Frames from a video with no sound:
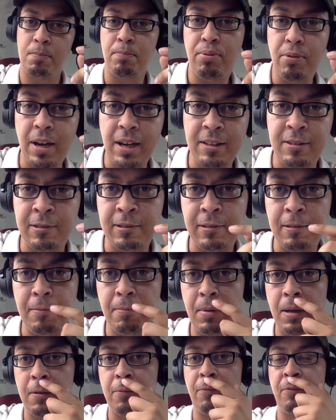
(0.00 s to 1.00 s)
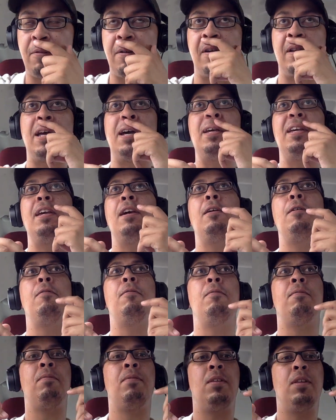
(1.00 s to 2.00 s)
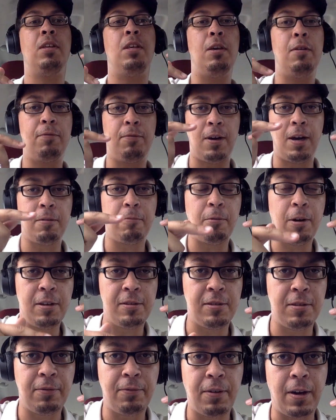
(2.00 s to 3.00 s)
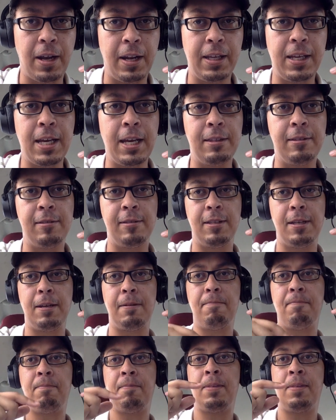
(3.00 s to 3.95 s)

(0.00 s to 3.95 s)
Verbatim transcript: bricks being thrown at you, you find ways to fight against it.